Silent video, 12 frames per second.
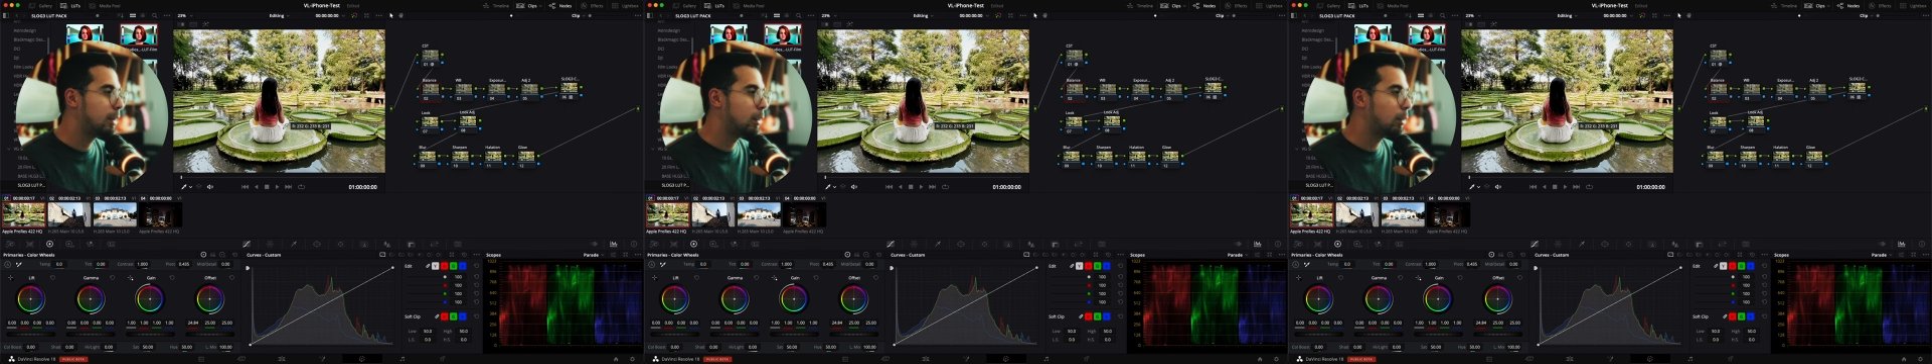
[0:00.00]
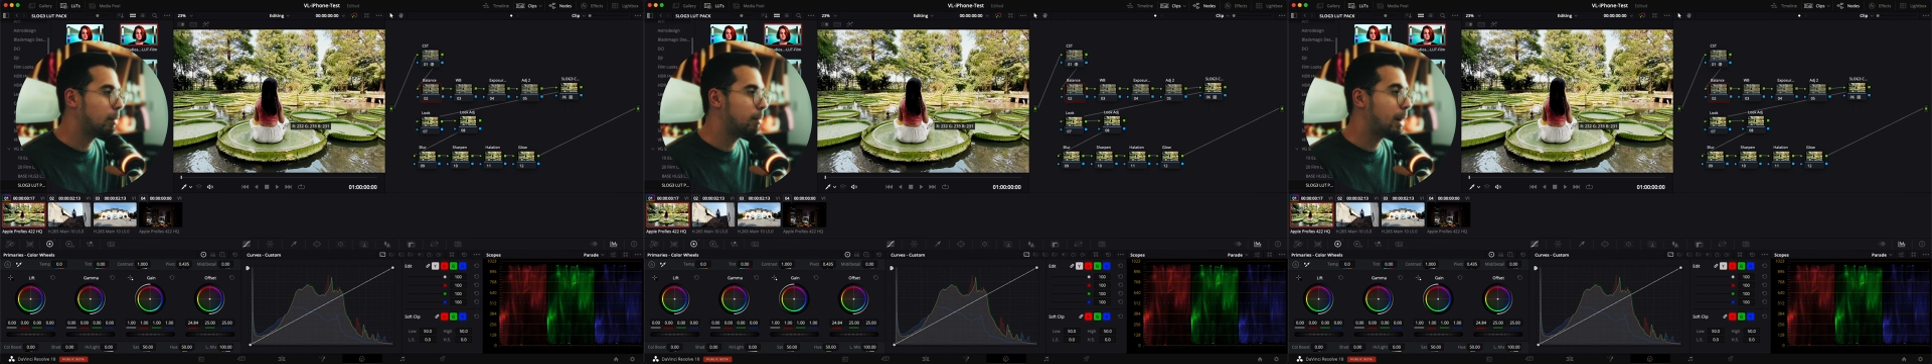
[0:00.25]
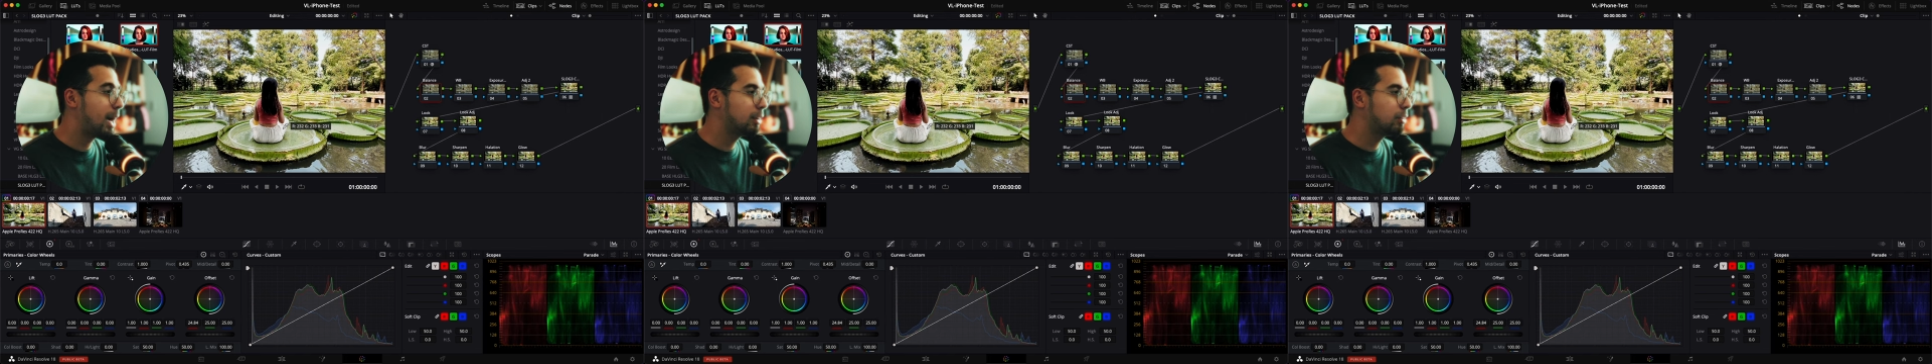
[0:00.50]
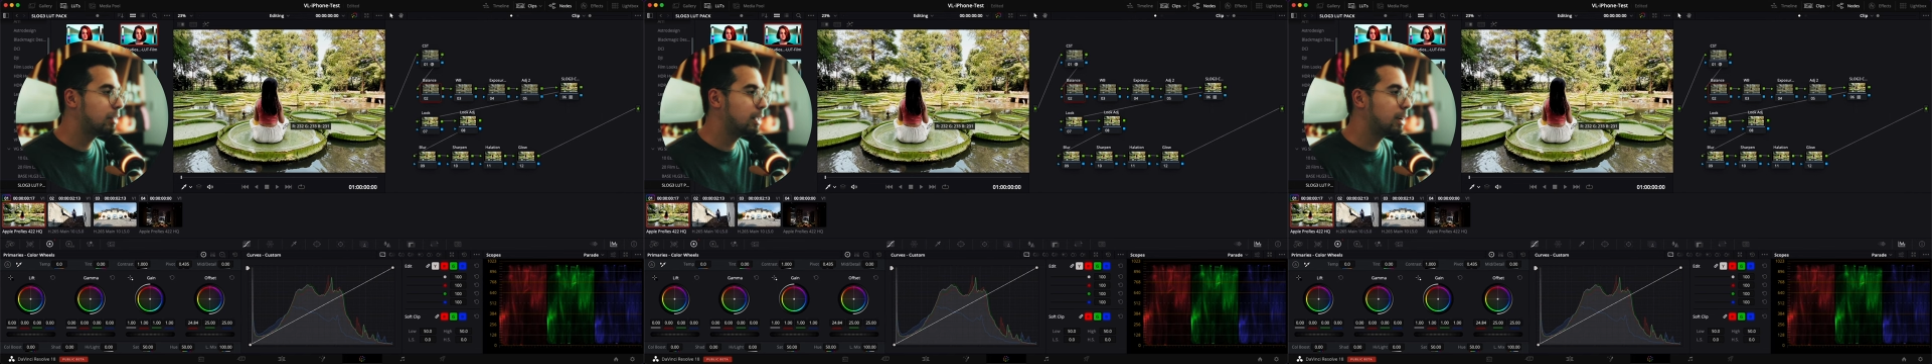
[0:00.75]
Going back
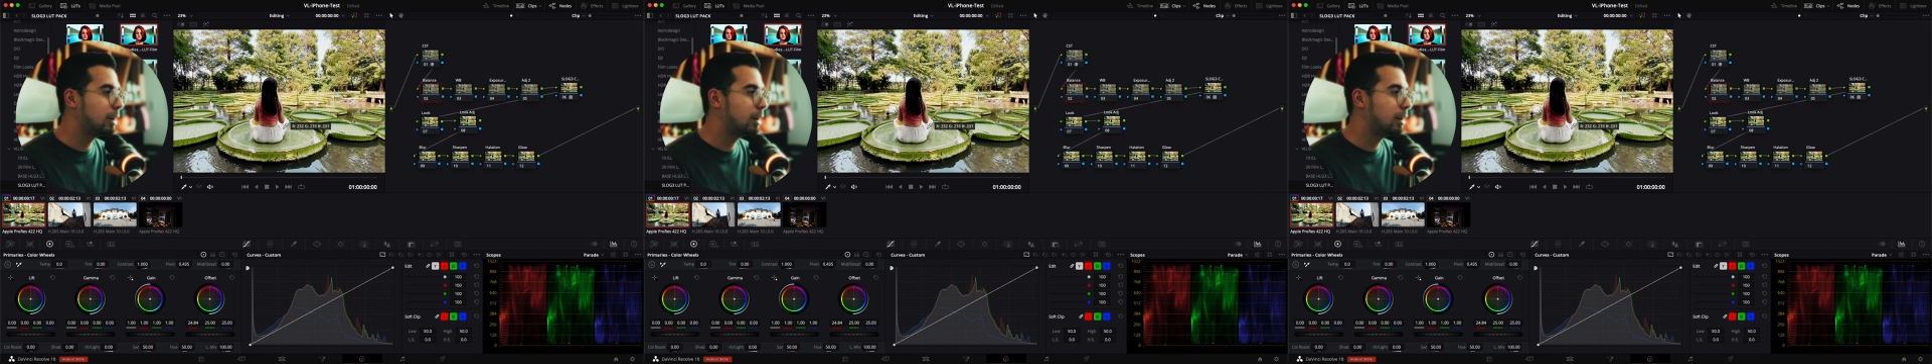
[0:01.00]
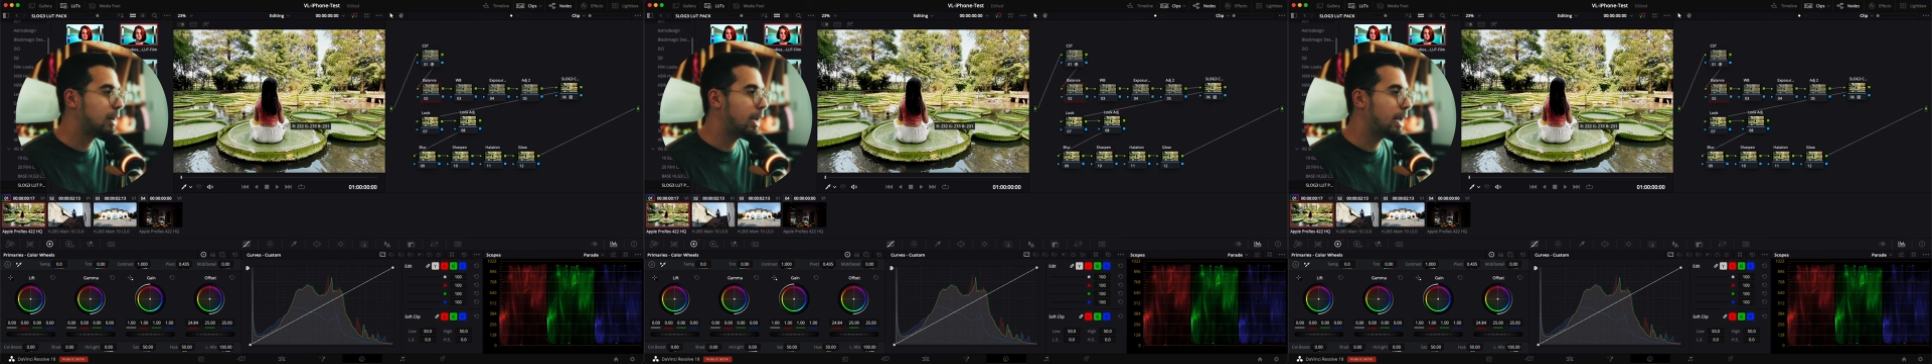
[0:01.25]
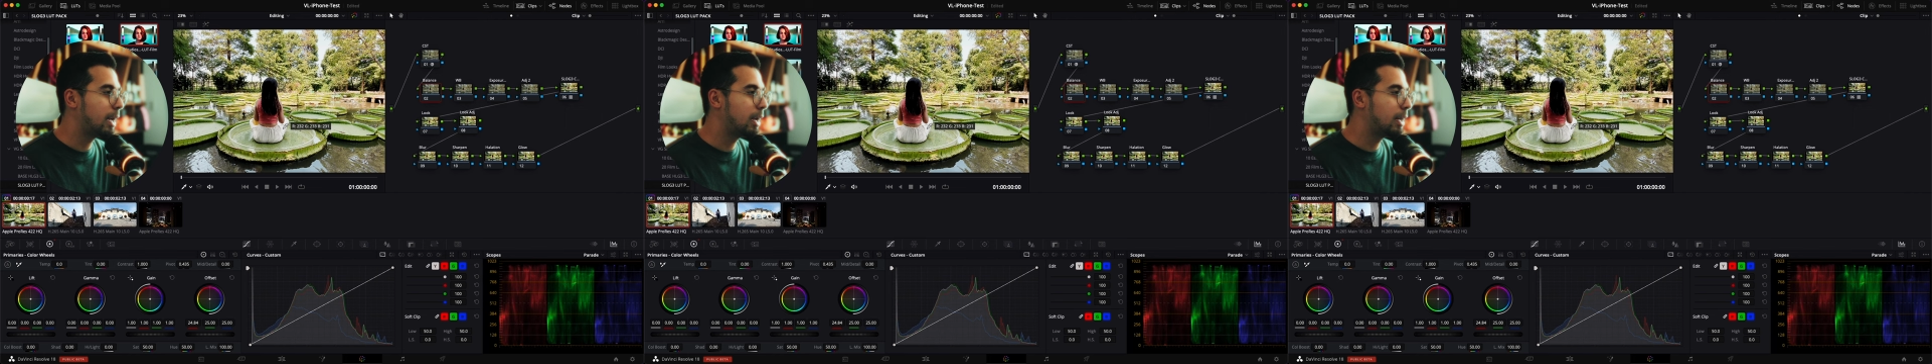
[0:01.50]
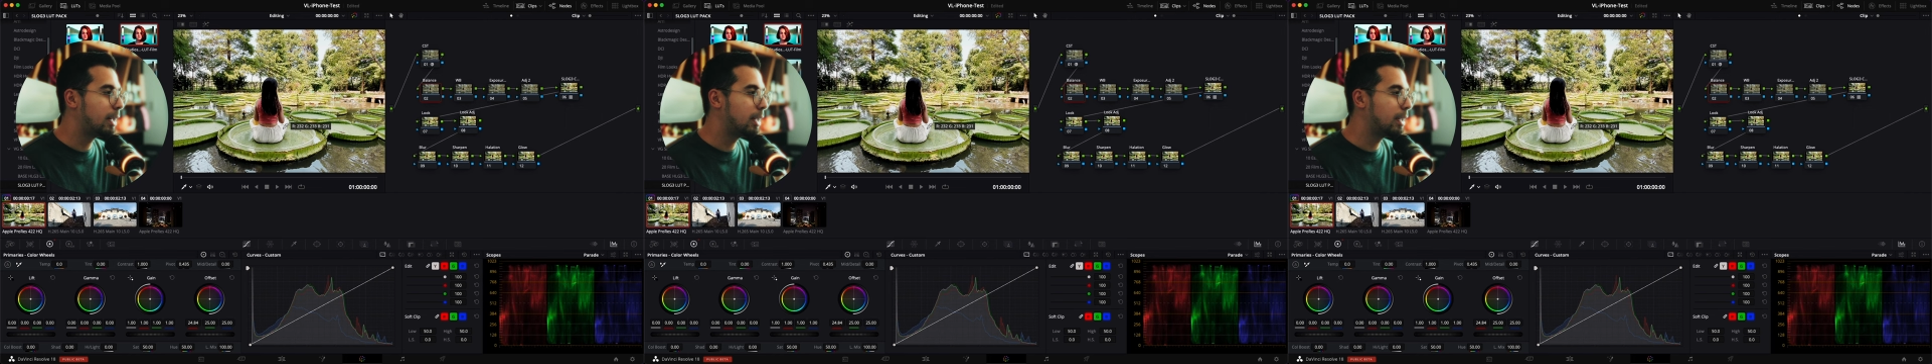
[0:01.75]
to there,
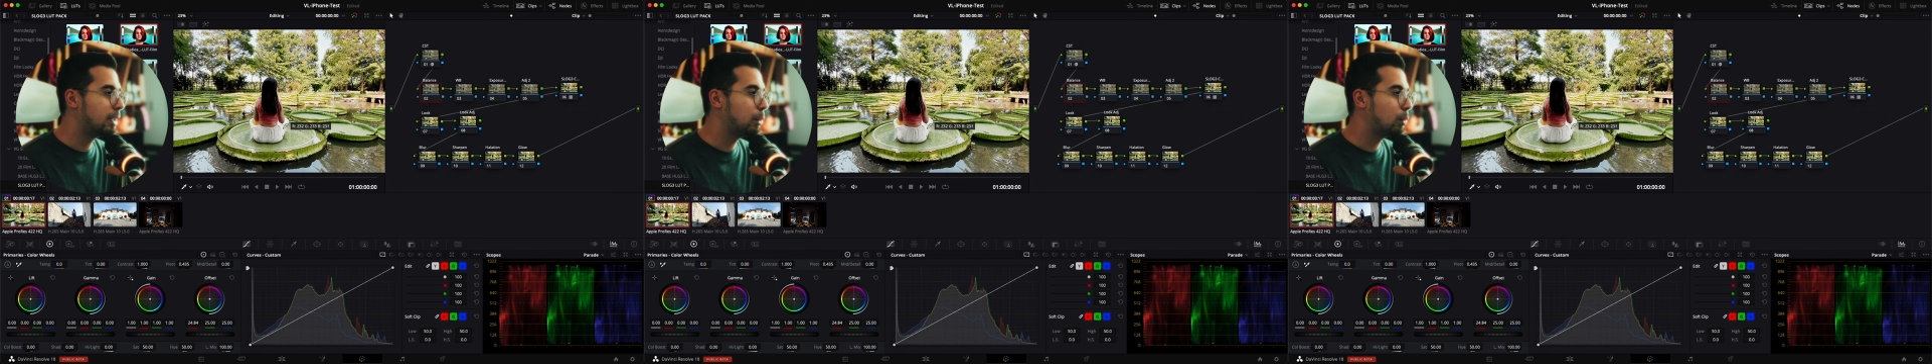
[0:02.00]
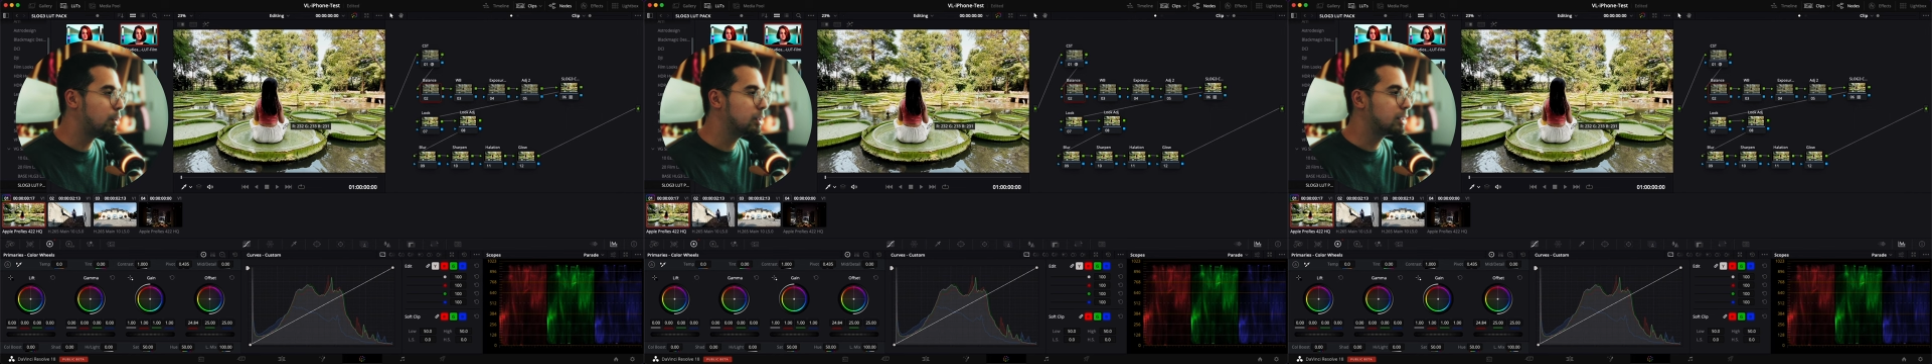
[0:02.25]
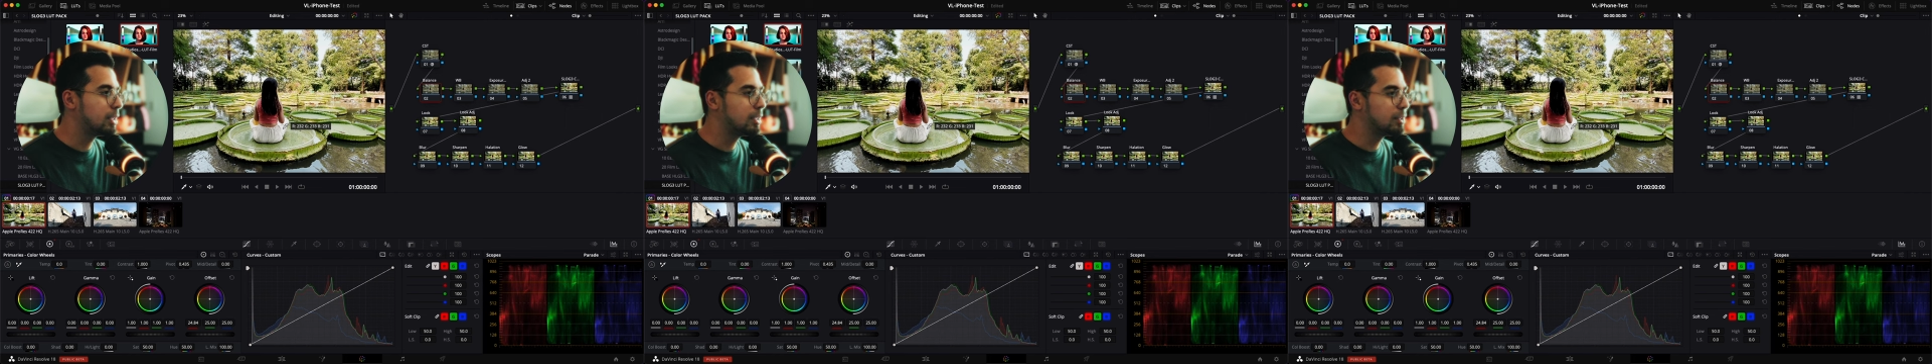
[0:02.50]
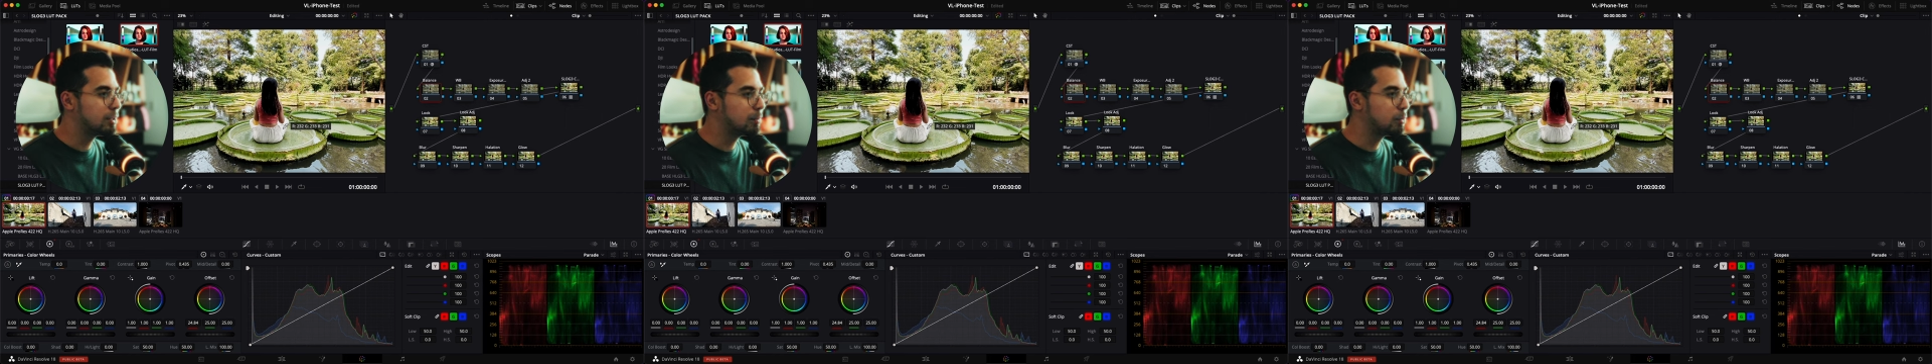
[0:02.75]
and we're just gonna
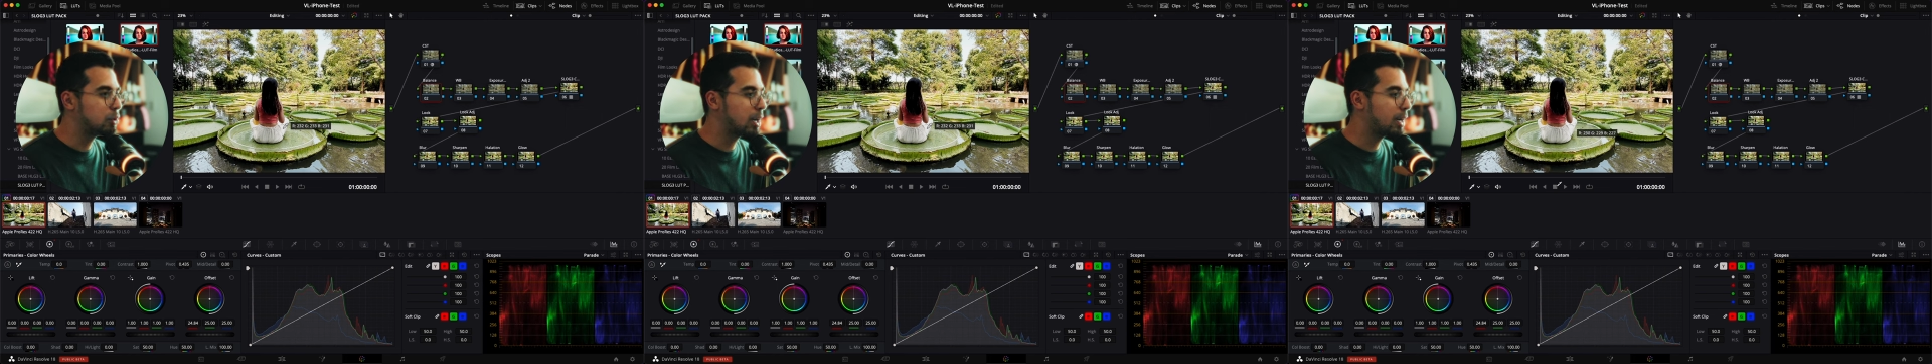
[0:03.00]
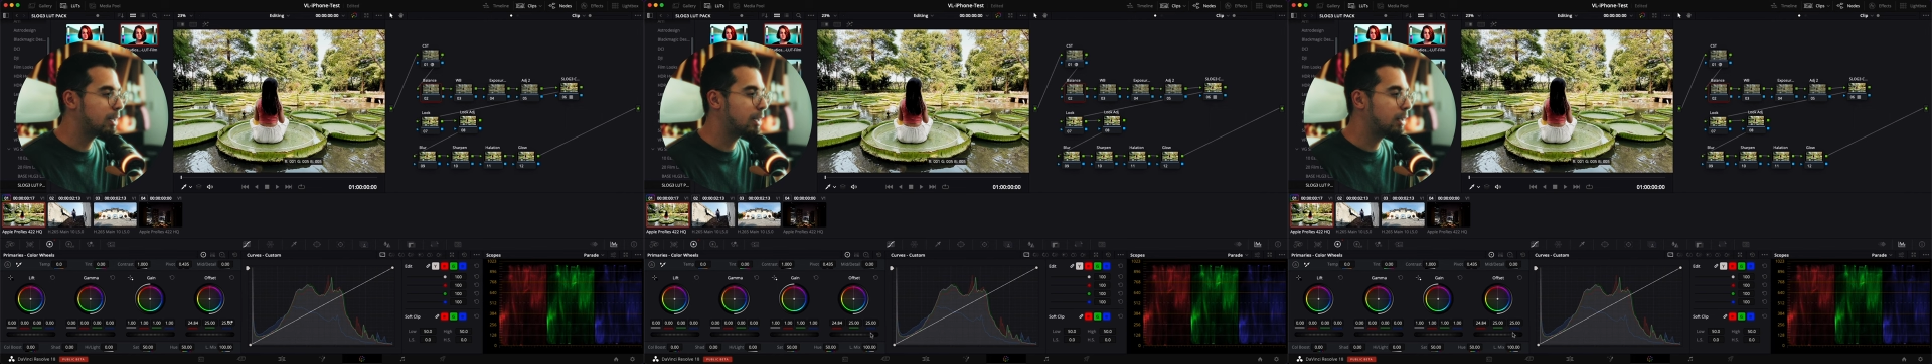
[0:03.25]
subtract